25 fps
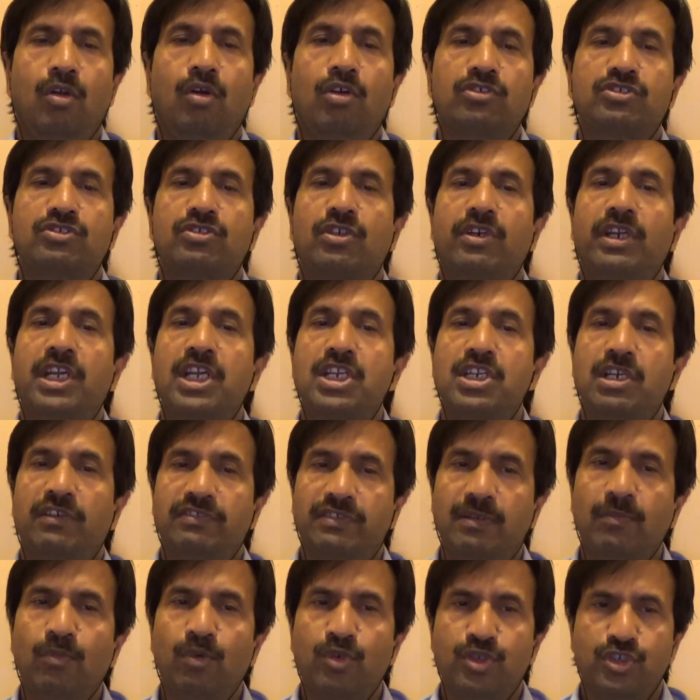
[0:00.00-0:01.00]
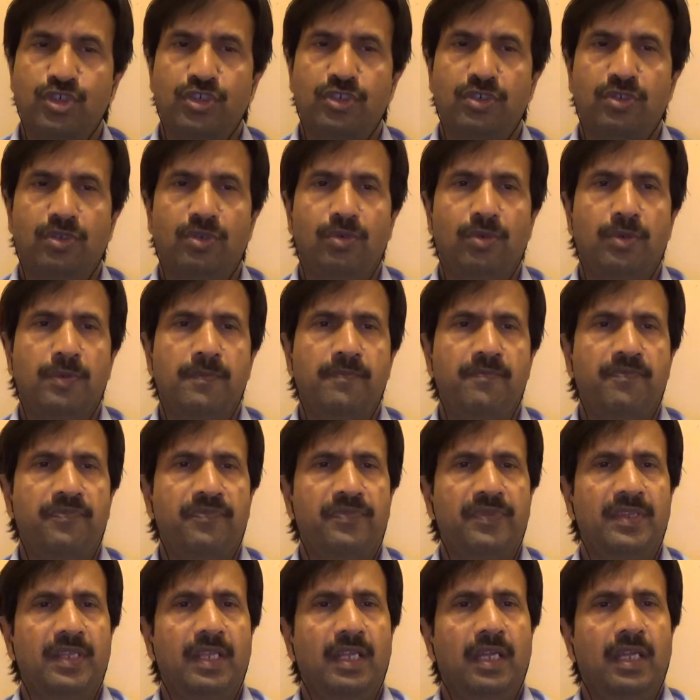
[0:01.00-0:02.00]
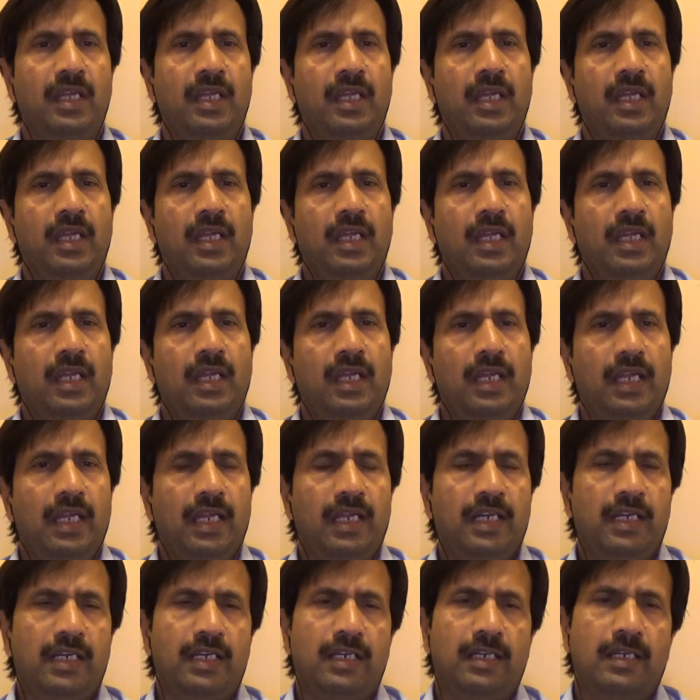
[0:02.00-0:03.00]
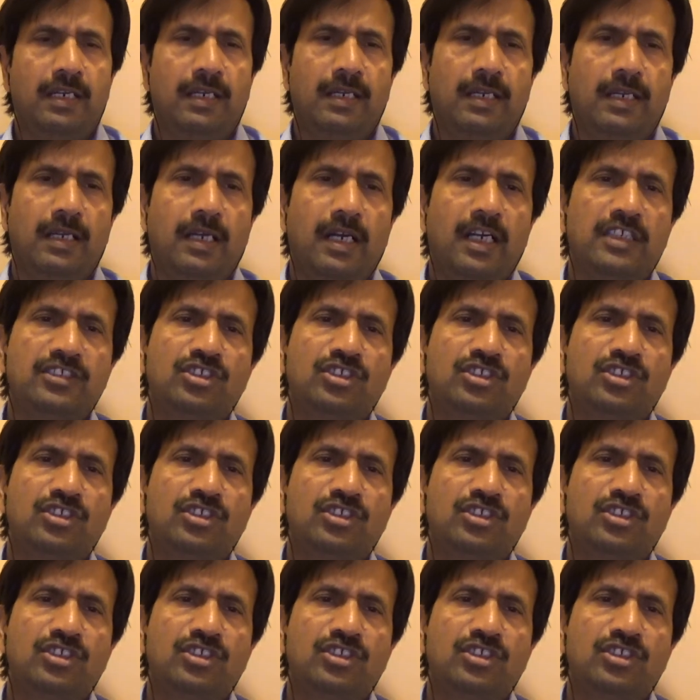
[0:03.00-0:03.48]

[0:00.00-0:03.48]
loss of range of the motion you know and uh,